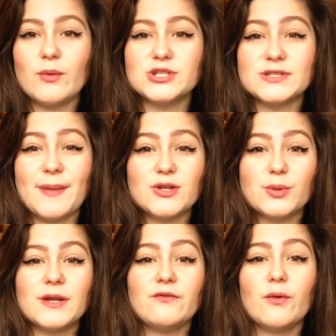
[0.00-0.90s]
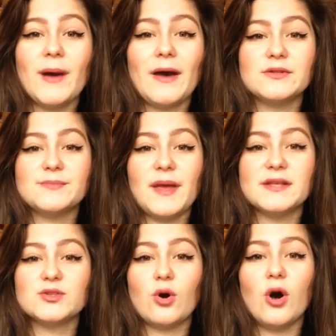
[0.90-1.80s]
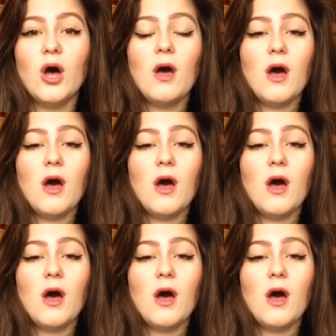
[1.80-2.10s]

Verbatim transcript: which is about 24 pounds, but it's got